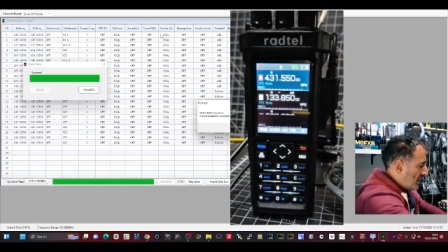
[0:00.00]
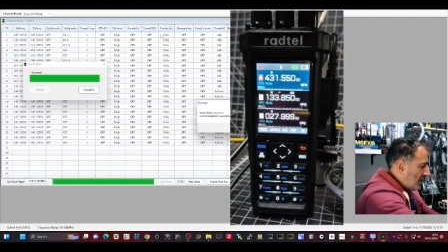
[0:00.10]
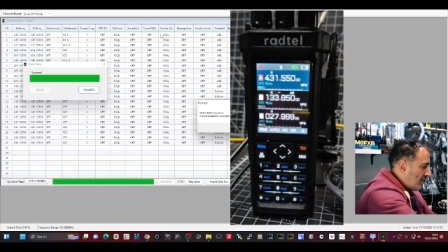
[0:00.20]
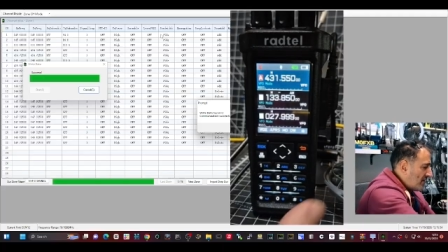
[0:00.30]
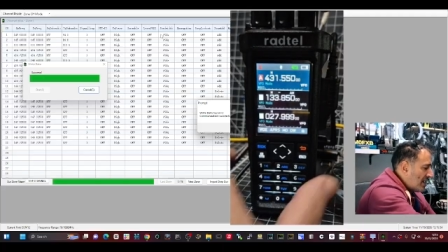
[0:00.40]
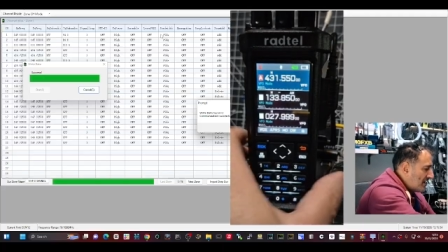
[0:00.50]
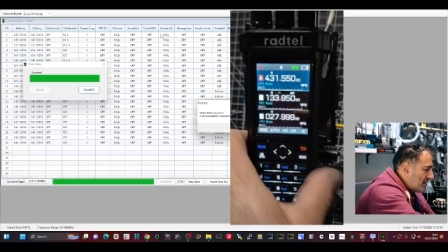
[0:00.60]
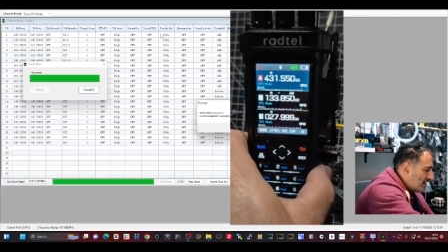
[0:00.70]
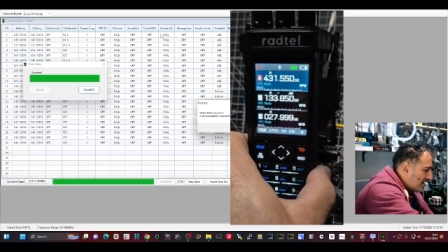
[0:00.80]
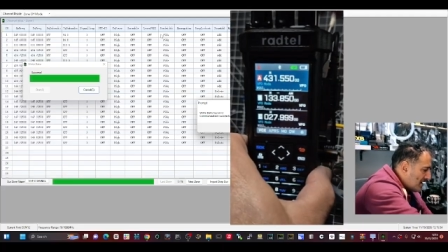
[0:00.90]
it's
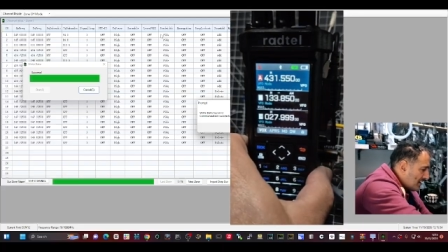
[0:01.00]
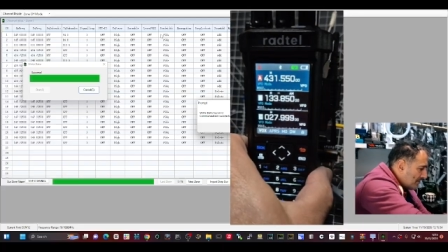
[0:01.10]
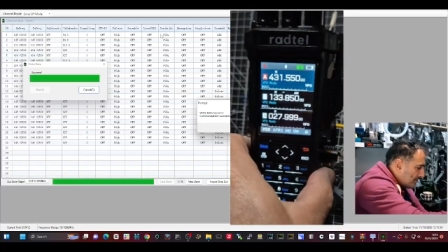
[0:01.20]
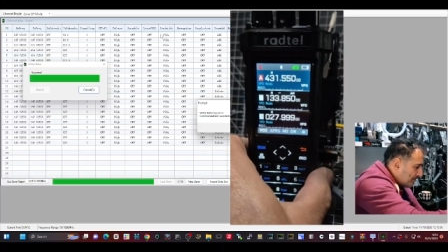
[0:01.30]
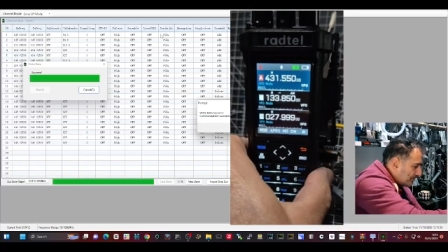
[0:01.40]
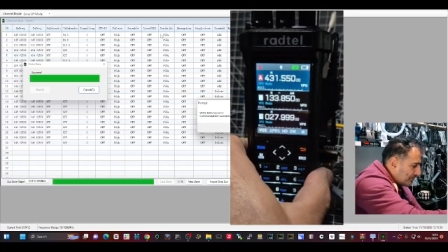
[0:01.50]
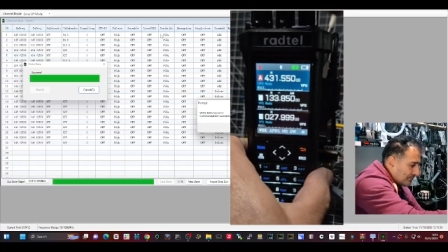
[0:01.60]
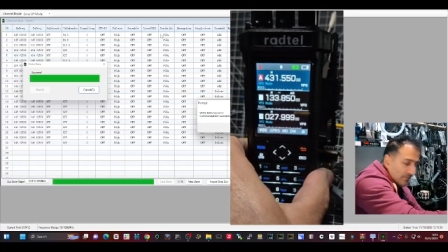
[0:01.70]
added um,